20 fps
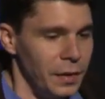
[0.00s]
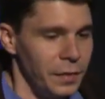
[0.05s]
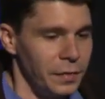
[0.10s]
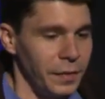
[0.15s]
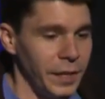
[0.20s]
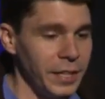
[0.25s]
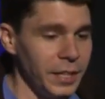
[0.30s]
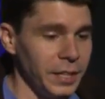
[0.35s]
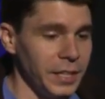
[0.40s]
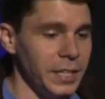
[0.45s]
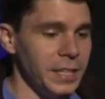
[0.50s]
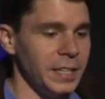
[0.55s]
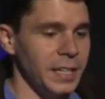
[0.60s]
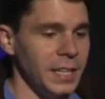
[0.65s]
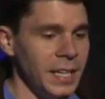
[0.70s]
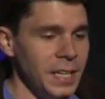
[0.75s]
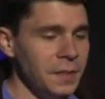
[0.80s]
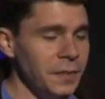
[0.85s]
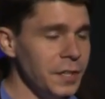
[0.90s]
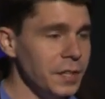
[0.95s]
Finally,
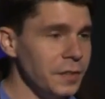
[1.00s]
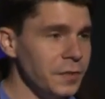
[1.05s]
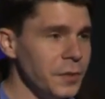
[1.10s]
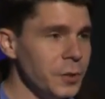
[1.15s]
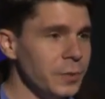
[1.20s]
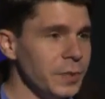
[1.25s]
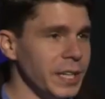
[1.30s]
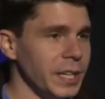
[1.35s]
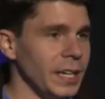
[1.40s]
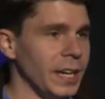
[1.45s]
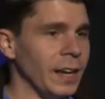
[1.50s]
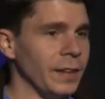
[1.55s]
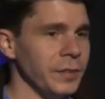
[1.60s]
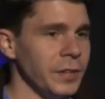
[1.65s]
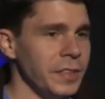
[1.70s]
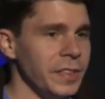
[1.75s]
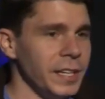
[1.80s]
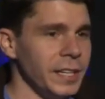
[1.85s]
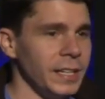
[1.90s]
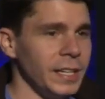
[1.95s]
even if you get
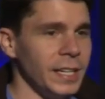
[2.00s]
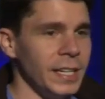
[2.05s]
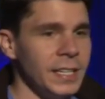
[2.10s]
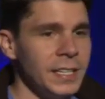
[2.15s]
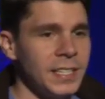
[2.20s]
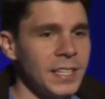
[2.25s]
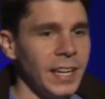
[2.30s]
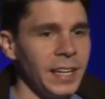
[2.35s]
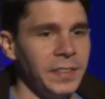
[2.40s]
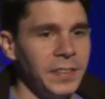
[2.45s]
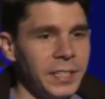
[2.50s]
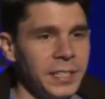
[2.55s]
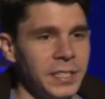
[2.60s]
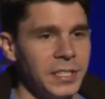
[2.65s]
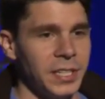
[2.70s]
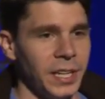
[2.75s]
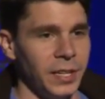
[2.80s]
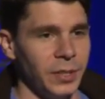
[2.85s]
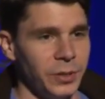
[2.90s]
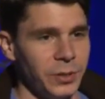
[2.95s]
everything inside the
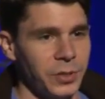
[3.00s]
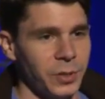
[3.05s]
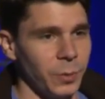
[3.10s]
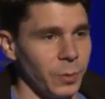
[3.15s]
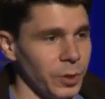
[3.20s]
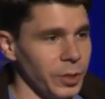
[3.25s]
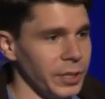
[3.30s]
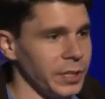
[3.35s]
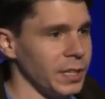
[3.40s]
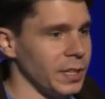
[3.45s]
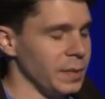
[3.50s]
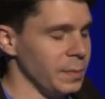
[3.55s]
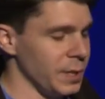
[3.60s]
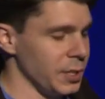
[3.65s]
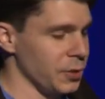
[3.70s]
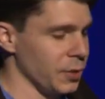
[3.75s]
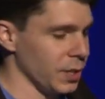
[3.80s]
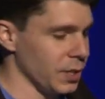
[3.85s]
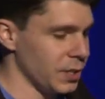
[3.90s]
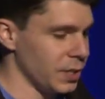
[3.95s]
container to work and
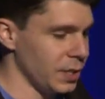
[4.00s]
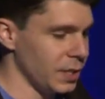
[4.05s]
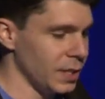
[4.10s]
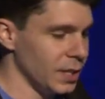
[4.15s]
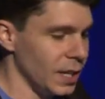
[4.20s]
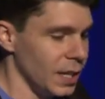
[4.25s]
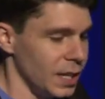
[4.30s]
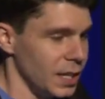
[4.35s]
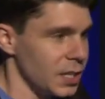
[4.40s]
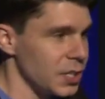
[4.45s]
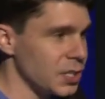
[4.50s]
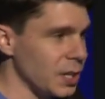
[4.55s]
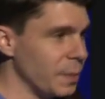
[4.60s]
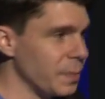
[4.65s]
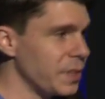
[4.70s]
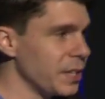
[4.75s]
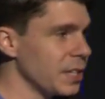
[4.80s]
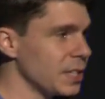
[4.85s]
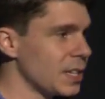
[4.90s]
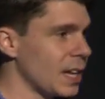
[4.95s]
be trusted,
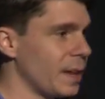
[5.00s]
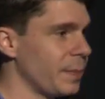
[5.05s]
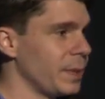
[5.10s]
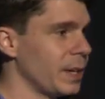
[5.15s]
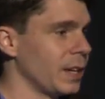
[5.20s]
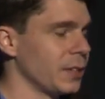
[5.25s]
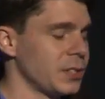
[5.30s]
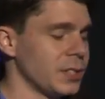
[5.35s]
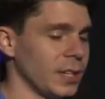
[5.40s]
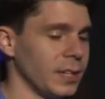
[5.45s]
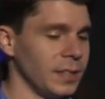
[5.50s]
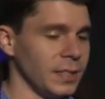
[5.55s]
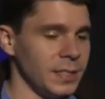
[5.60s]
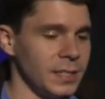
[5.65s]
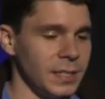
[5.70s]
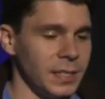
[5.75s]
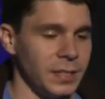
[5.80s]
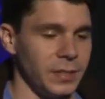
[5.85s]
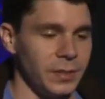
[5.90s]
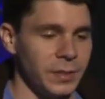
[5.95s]
some things happen outside the
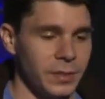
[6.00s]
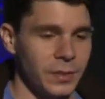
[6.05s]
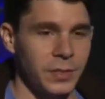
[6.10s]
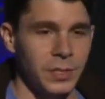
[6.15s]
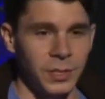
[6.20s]
container.